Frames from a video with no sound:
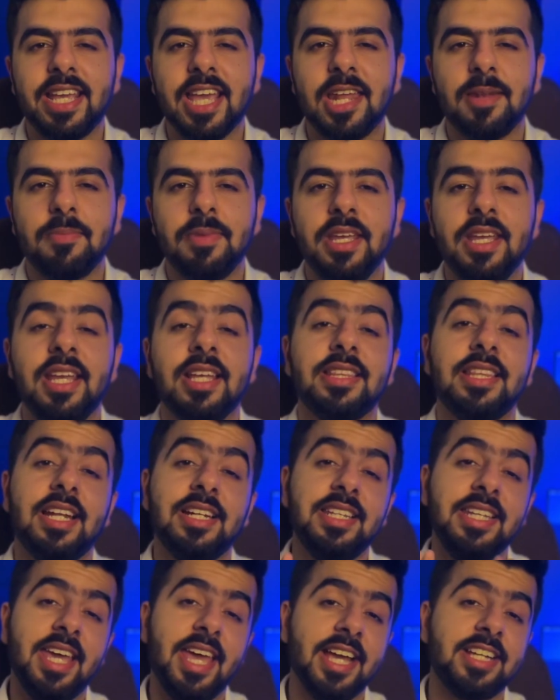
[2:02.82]
can be
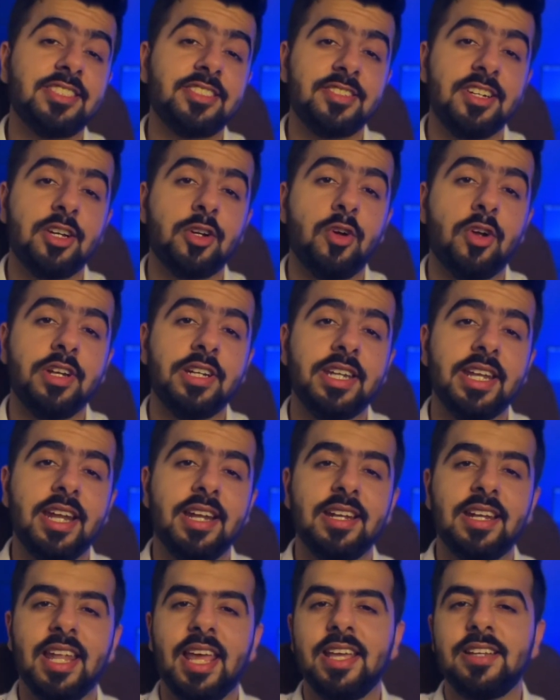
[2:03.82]
that the extra
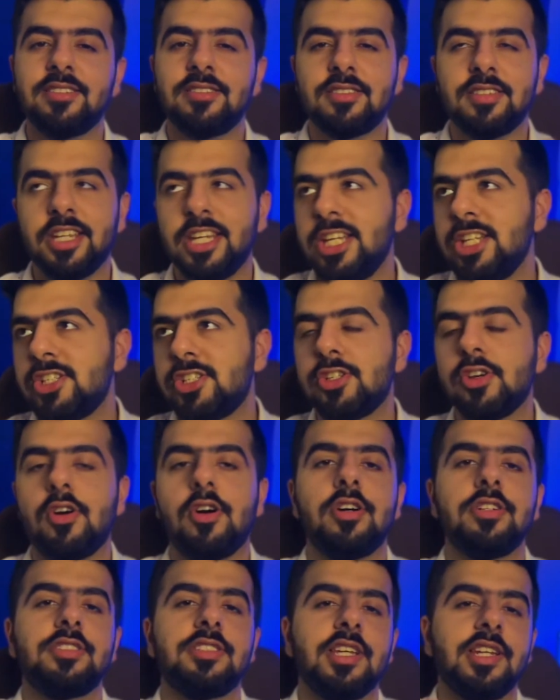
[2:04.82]
content like
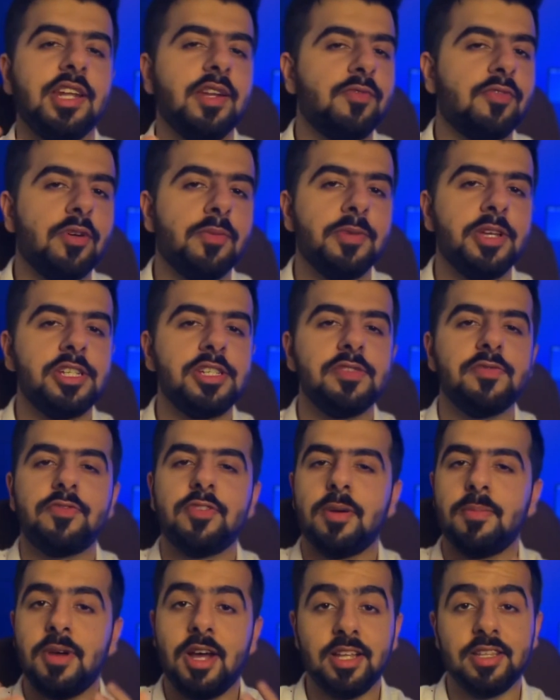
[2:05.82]
screenshots and information
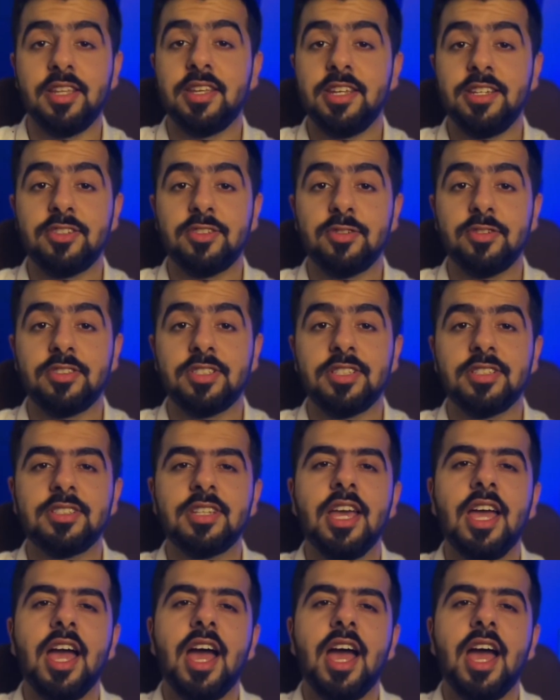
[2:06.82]
from other resources